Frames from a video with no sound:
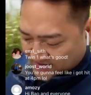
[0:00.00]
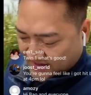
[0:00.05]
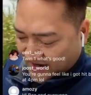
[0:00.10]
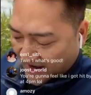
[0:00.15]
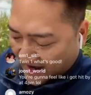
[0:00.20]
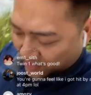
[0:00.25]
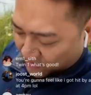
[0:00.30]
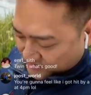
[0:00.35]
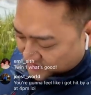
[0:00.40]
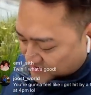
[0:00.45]

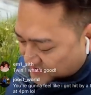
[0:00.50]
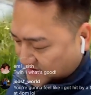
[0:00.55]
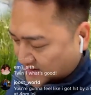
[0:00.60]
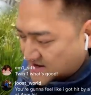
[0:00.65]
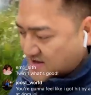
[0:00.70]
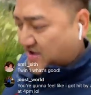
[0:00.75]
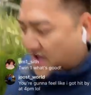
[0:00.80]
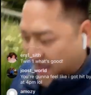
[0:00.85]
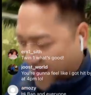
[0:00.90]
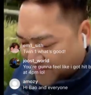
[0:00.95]
list out
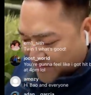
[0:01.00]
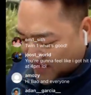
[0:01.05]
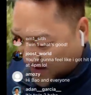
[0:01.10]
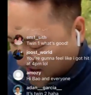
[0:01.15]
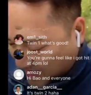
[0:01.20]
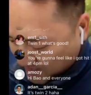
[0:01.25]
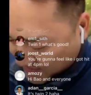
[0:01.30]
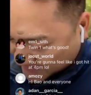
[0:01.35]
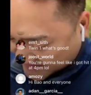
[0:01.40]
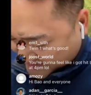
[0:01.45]
and it
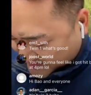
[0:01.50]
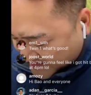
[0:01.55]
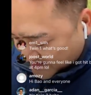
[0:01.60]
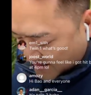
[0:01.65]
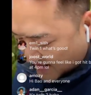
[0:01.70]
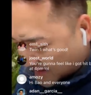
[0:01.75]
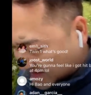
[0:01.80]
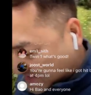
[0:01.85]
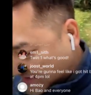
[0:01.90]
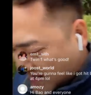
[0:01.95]
had the
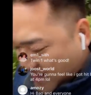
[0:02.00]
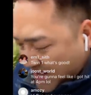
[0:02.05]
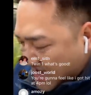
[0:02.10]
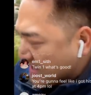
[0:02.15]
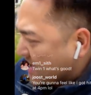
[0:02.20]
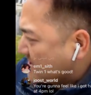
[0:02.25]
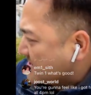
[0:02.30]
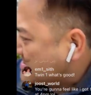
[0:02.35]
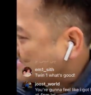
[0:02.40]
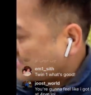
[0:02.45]
MIC guys.
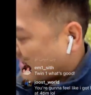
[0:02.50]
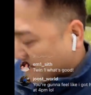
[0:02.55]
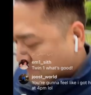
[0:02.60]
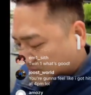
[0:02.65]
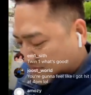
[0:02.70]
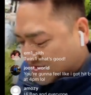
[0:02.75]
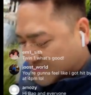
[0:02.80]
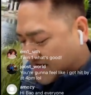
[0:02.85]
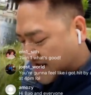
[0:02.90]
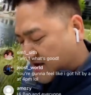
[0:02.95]

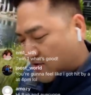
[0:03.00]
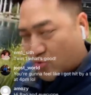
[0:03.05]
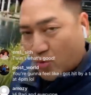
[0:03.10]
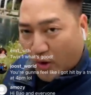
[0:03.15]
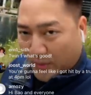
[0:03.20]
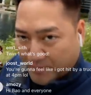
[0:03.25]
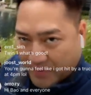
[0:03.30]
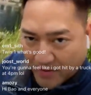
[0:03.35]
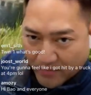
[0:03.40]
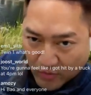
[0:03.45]
I'm
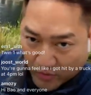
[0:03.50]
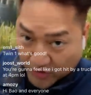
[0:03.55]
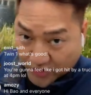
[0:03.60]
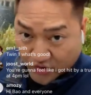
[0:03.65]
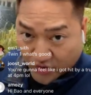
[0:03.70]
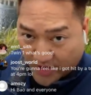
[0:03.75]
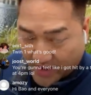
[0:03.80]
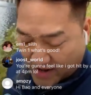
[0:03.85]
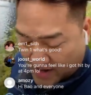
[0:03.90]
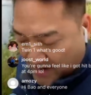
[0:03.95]
seeing what people
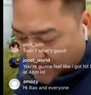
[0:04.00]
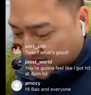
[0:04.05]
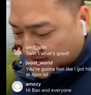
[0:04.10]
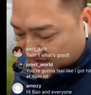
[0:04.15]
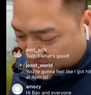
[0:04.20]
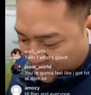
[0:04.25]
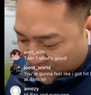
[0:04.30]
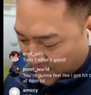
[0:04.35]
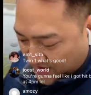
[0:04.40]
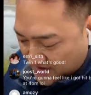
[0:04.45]
were trading.
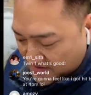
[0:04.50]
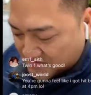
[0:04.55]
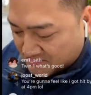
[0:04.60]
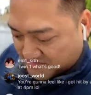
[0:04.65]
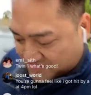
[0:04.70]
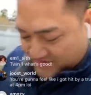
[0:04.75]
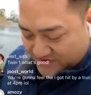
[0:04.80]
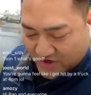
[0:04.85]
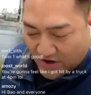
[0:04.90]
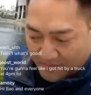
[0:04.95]
I just
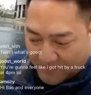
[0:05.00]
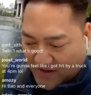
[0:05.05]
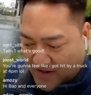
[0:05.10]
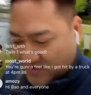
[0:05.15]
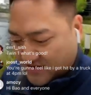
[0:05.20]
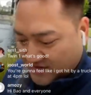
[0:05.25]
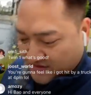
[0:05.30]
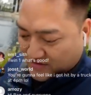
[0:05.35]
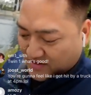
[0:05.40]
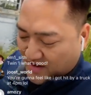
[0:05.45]
fucking
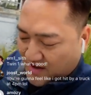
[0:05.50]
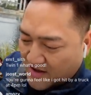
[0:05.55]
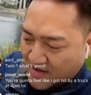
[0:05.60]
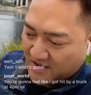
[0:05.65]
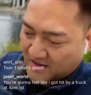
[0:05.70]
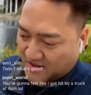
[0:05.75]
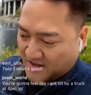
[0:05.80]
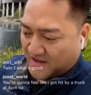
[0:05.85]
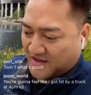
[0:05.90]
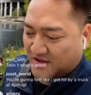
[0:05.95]
jumped into
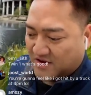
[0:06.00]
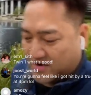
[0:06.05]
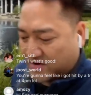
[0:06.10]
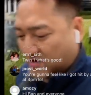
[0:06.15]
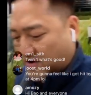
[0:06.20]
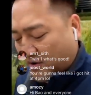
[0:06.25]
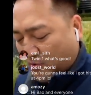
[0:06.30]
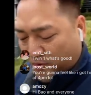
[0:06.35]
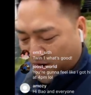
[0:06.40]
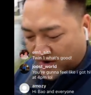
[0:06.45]
the,
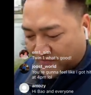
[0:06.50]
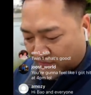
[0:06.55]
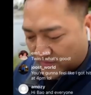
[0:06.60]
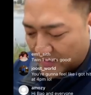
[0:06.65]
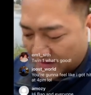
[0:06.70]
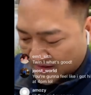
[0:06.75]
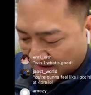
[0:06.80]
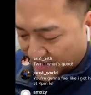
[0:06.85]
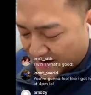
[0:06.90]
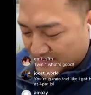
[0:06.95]
you know, I
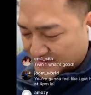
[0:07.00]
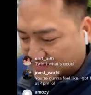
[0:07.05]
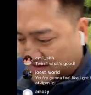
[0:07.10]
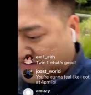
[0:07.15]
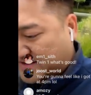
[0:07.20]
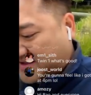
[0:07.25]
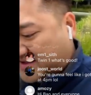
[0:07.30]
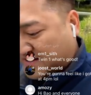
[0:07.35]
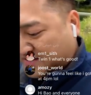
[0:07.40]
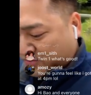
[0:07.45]
waited for my
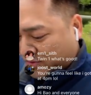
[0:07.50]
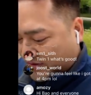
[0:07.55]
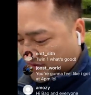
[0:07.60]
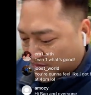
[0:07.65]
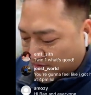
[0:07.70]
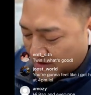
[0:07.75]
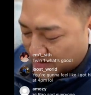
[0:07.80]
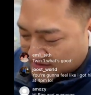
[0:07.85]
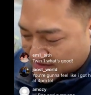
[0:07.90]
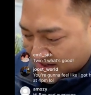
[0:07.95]
lines, and then that's
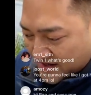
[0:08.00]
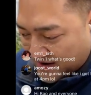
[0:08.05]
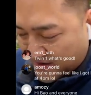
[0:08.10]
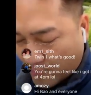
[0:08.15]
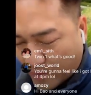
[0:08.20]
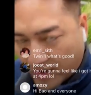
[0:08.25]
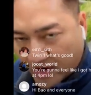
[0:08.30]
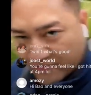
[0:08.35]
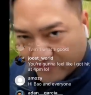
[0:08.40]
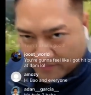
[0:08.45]
what it was.
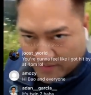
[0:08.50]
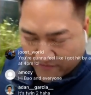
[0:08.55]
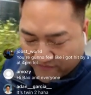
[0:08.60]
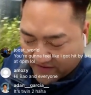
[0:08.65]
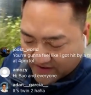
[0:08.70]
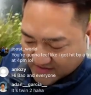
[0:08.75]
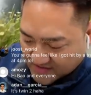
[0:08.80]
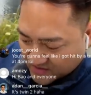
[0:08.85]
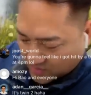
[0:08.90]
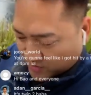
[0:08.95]
I waited for
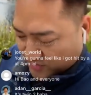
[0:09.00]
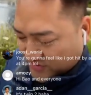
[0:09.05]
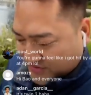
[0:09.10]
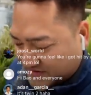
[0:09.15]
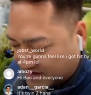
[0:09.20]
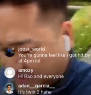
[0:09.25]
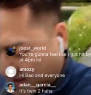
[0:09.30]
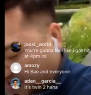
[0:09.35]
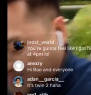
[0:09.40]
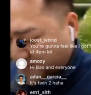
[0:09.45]
my fancy
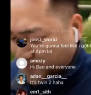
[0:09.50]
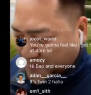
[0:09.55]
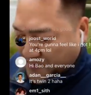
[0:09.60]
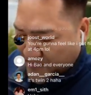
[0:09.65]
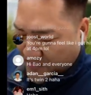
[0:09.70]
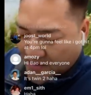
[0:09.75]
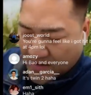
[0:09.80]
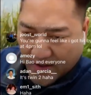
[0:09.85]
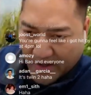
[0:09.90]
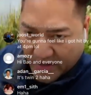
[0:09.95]
orders ahead,
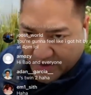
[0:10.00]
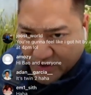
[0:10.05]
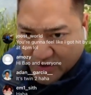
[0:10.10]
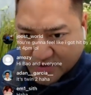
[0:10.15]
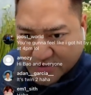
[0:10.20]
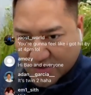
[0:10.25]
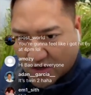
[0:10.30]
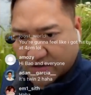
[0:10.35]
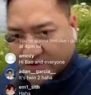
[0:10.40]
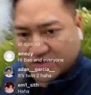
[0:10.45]

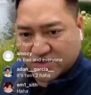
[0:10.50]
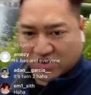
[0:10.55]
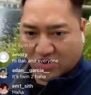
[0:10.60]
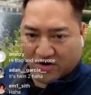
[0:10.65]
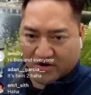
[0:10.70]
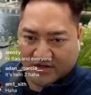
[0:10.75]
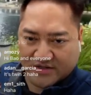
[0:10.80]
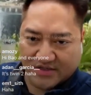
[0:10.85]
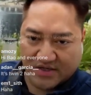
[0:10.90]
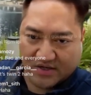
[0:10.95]
and you saw the
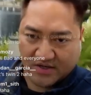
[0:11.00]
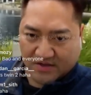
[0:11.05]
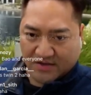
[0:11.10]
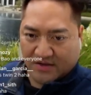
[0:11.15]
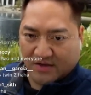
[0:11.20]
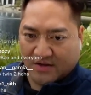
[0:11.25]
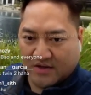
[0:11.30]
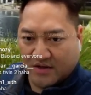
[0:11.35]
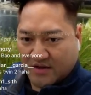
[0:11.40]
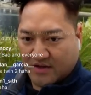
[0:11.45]
charts.
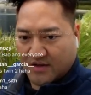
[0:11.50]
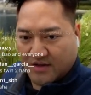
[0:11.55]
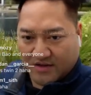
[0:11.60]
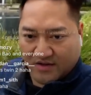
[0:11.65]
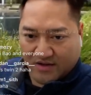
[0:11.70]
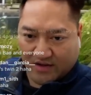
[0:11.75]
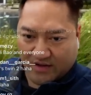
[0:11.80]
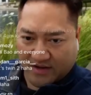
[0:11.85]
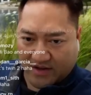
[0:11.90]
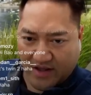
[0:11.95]

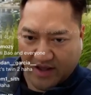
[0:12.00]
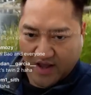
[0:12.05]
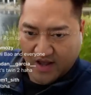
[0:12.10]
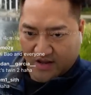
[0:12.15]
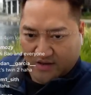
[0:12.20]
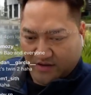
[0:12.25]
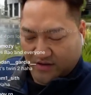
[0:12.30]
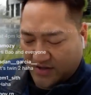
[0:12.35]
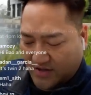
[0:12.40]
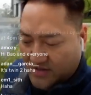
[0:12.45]

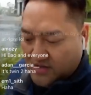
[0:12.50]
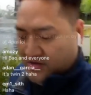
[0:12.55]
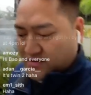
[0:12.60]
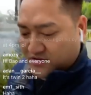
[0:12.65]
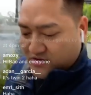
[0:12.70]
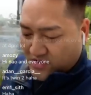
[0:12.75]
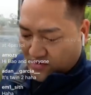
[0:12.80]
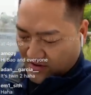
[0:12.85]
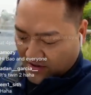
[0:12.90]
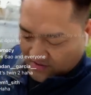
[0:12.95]
And
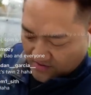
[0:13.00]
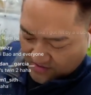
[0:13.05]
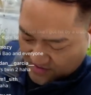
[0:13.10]
dude,